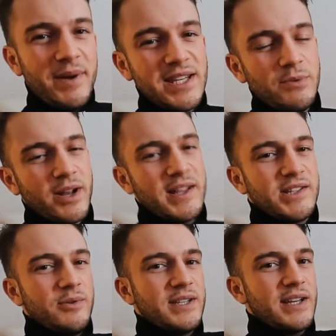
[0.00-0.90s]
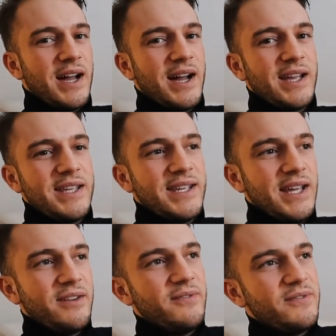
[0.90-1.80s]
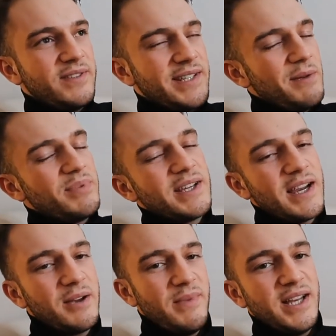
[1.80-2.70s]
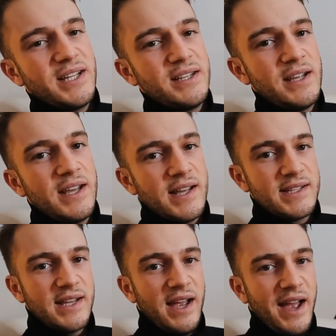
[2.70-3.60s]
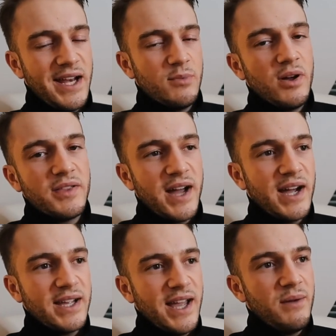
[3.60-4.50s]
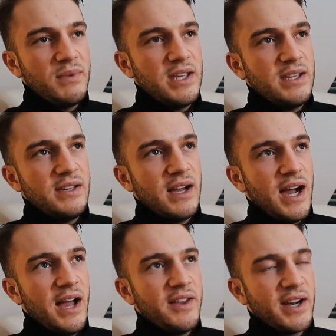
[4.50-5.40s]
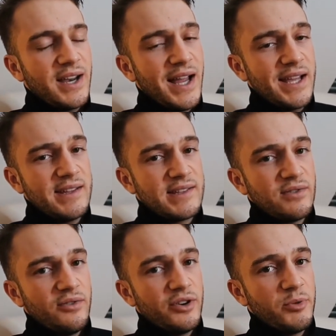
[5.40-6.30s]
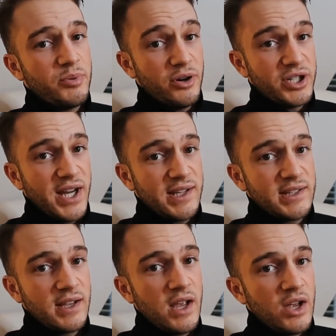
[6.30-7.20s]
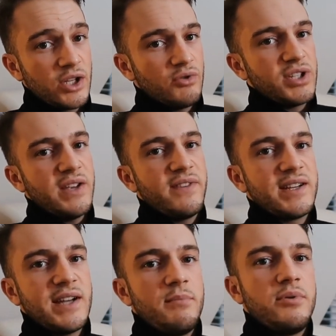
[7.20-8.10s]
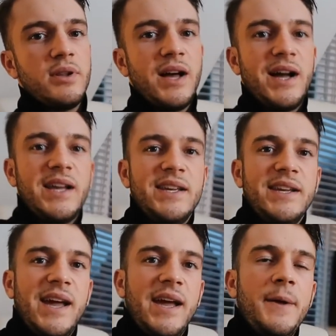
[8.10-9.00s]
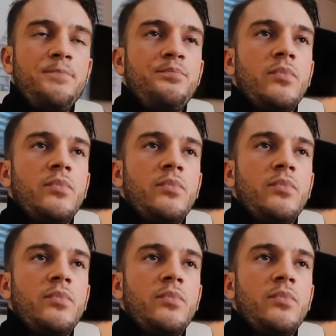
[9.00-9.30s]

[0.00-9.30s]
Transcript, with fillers: Basically what I do is I give 10% commission to anyone that can get me either a client or a project. So say for example, I get